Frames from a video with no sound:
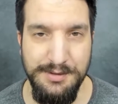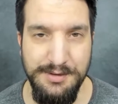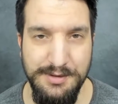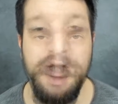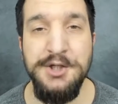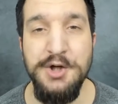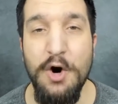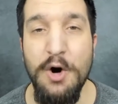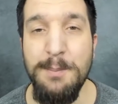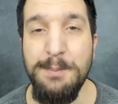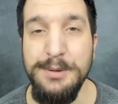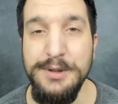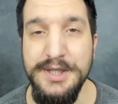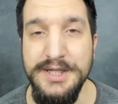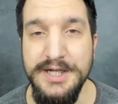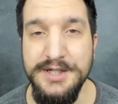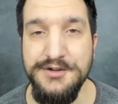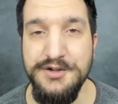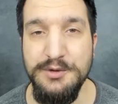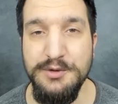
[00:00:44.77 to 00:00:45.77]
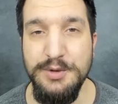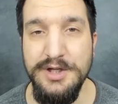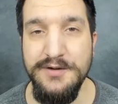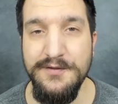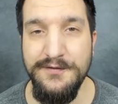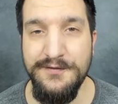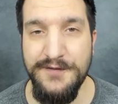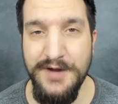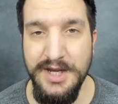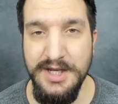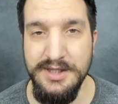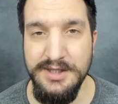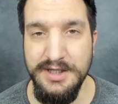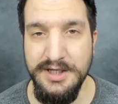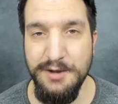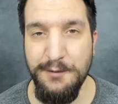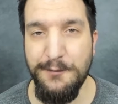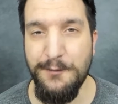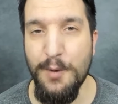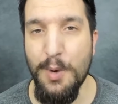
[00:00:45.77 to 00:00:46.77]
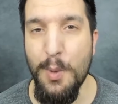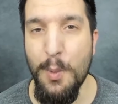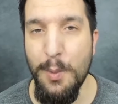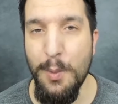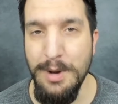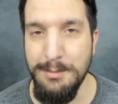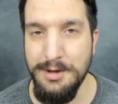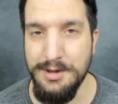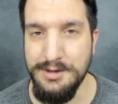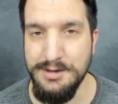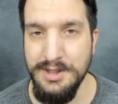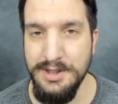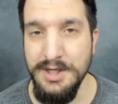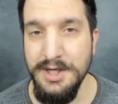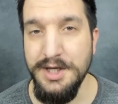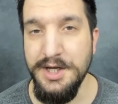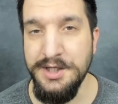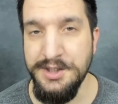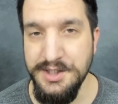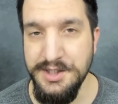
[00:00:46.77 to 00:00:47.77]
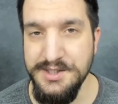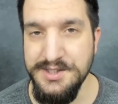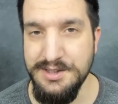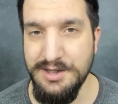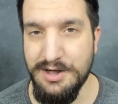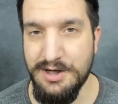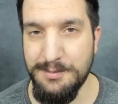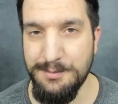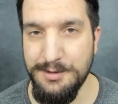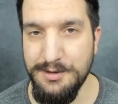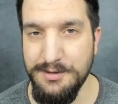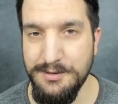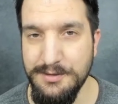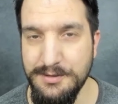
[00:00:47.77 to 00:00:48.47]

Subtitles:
an obligatory veiling for women in Islam.